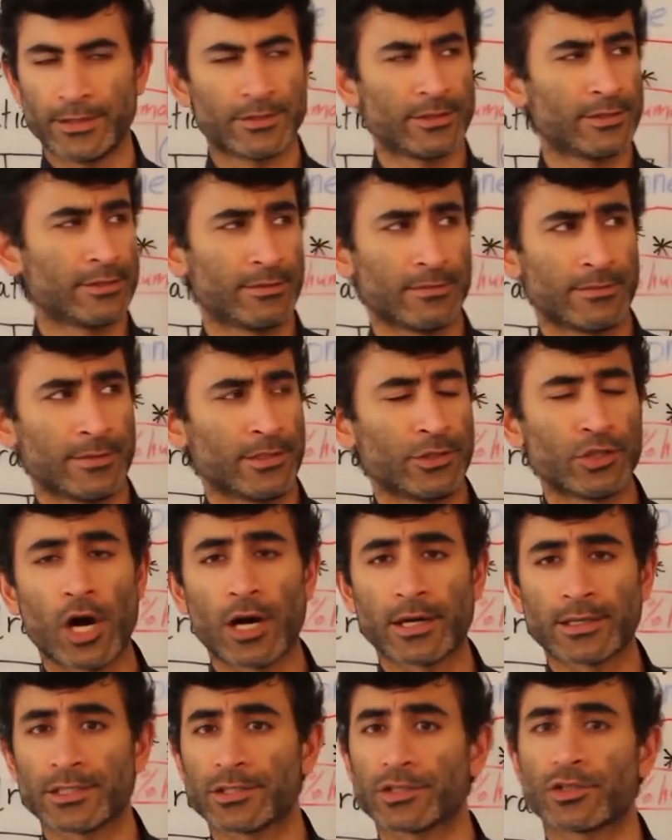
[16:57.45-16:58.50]
this is the
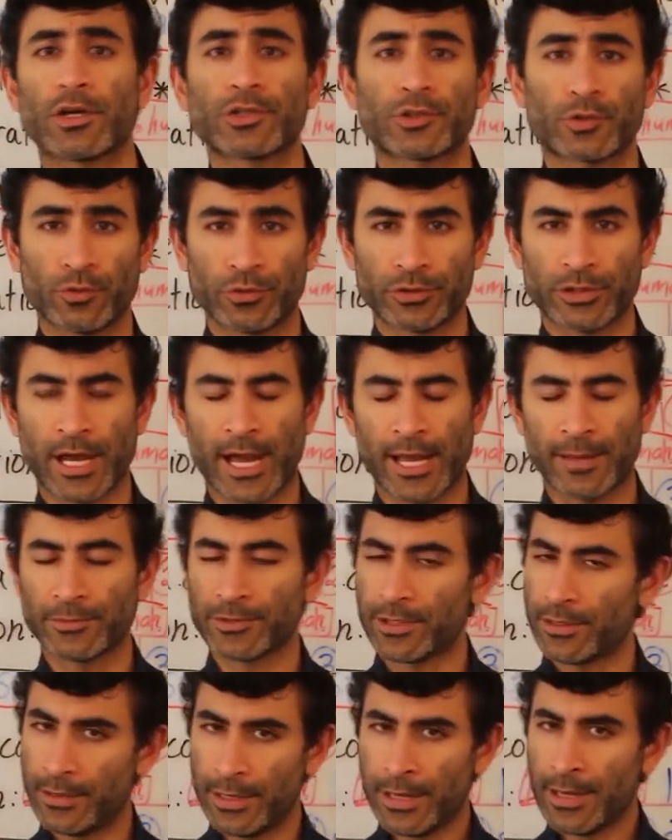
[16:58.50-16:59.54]
dark testosterone
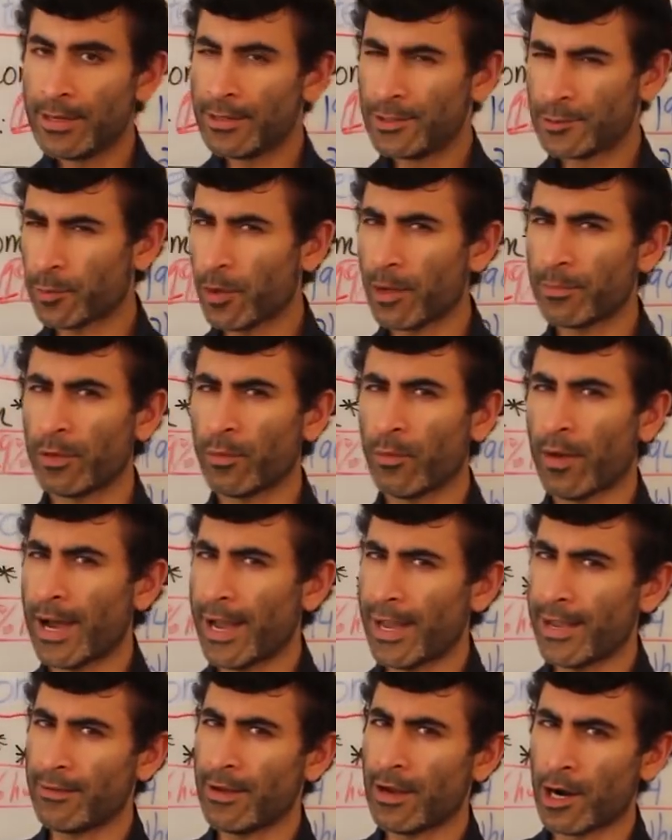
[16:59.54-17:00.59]
times, and it's probably
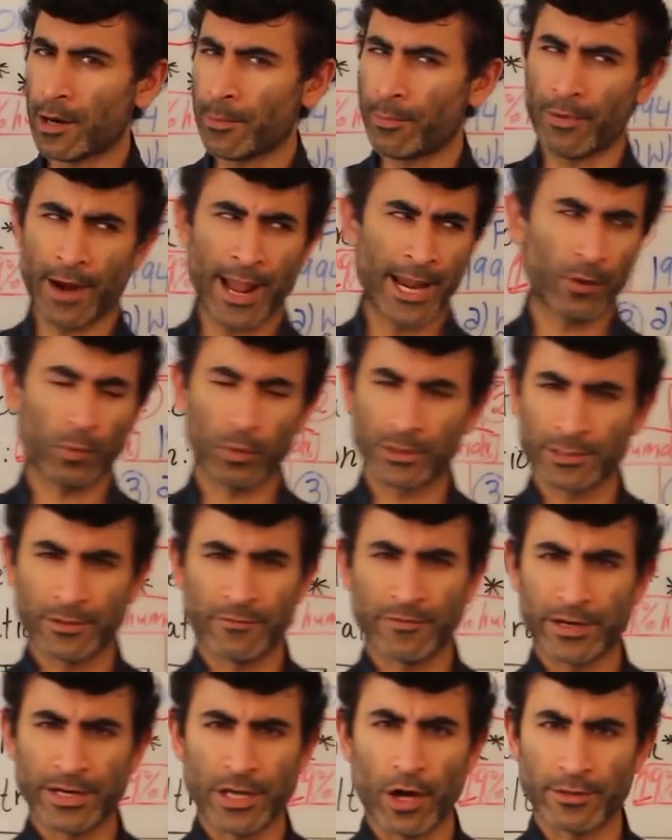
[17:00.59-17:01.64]
why our brand
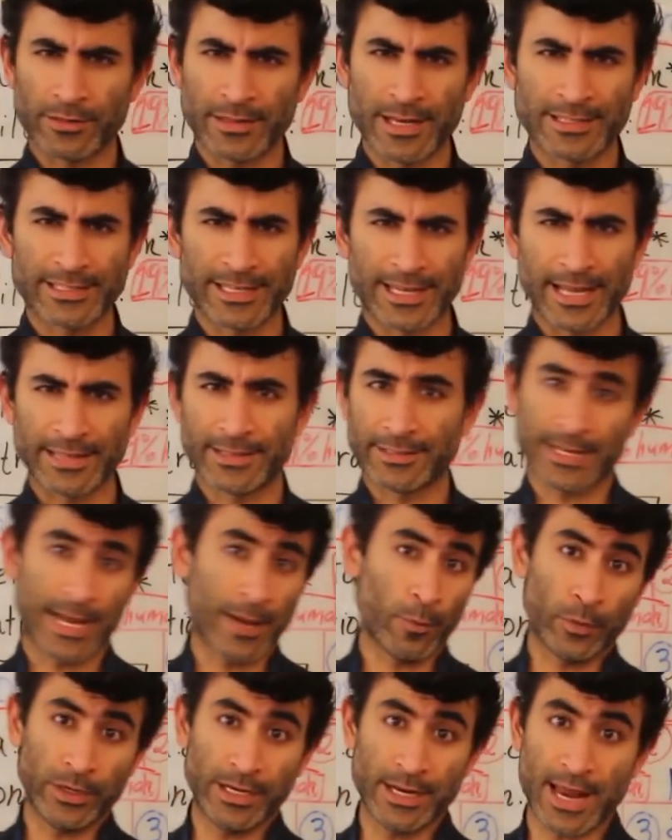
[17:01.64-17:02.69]
wasn't very authentic at the
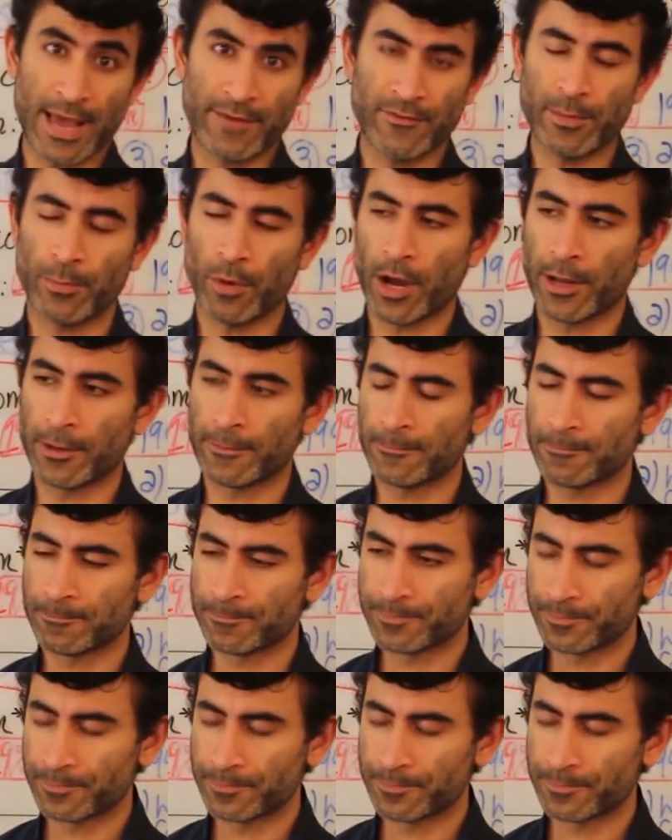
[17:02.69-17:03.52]
time. We didn't have Imran.